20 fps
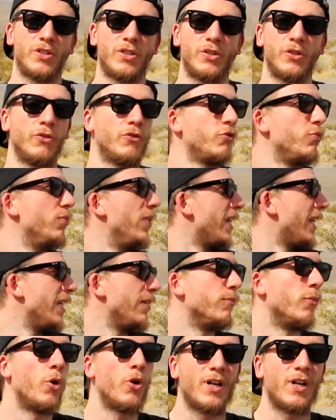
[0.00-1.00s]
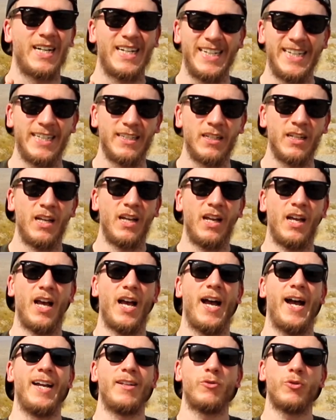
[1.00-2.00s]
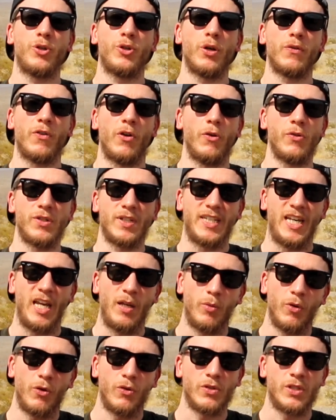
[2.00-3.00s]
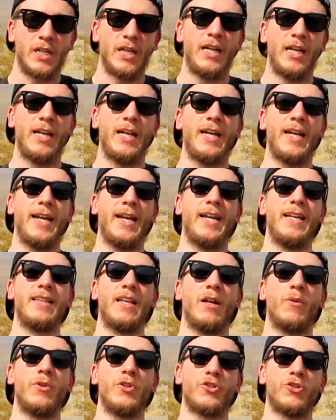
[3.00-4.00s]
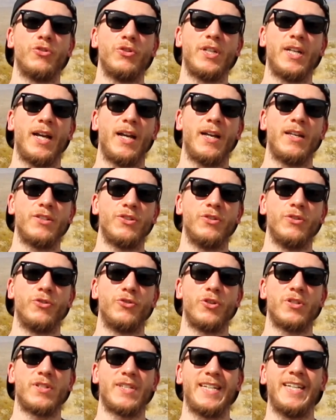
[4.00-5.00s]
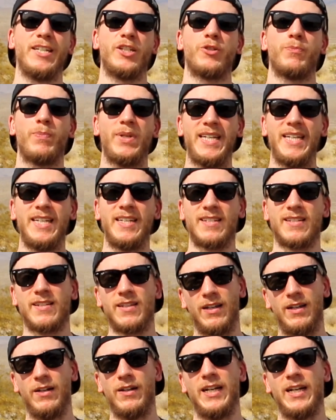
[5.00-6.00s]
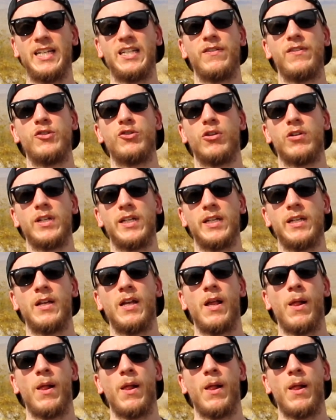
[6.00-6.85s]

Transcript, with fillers: So to make it more clean, I took off all the cables and I will show you guys, you know, just each piece uh, individually.